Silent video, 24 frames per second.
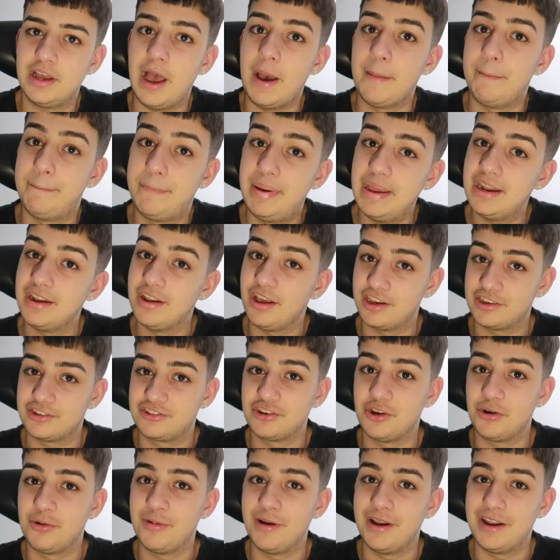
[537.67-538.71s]
a bit like
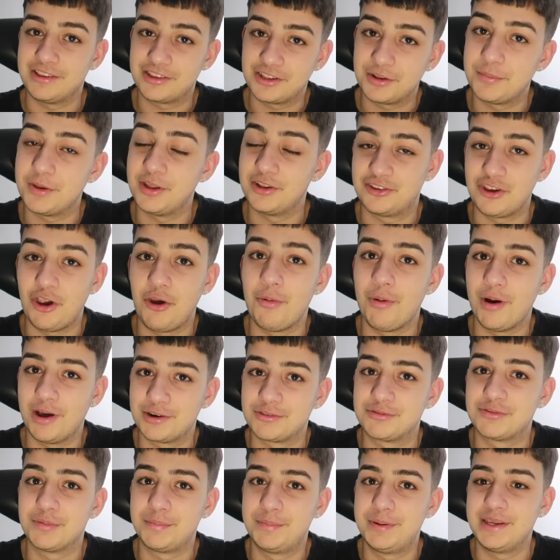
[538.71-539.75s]
Joe Weller. It's going to be a Joe
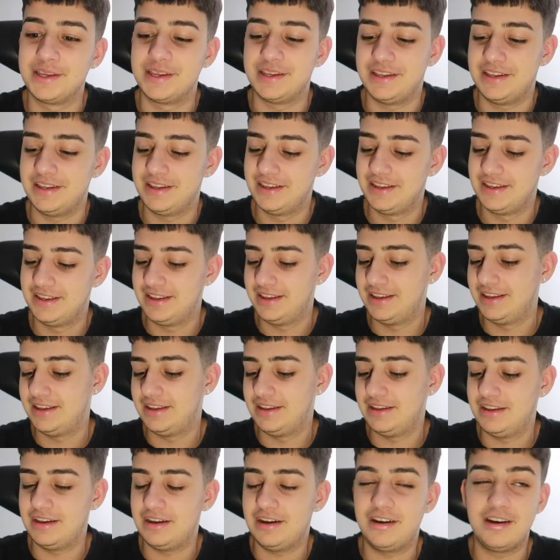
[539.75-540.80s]
Weller repeat.
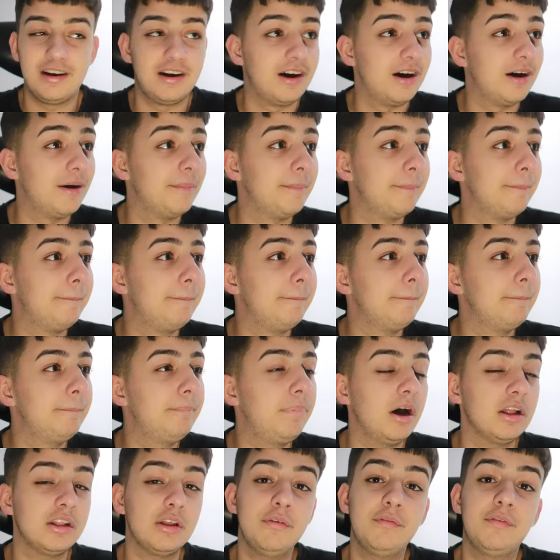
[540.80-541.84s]
Um,
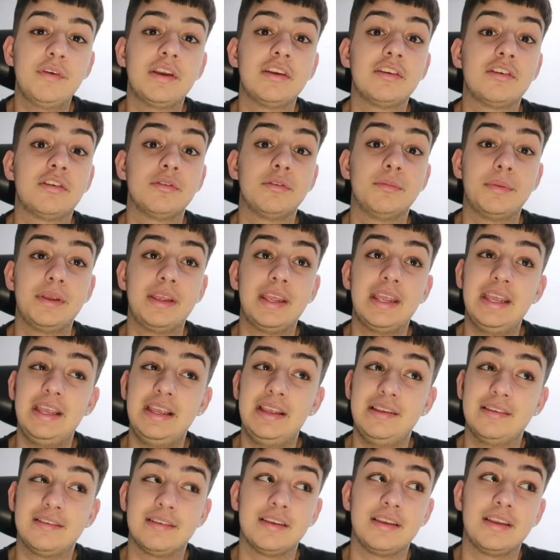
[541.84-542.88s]
but I don't think it's going to be
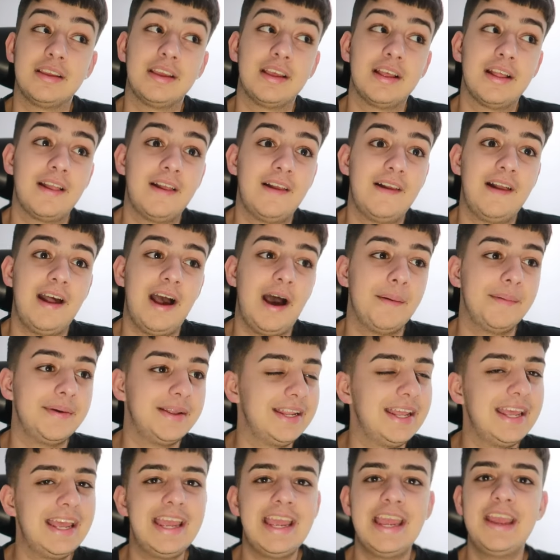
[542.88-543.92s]
easy. I
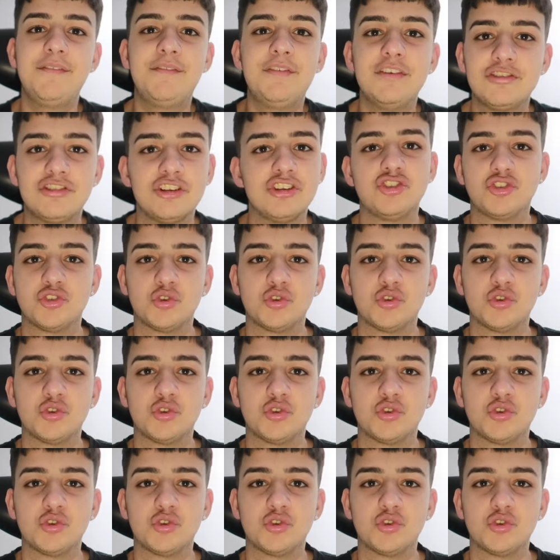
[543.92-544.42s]
mean, if it's a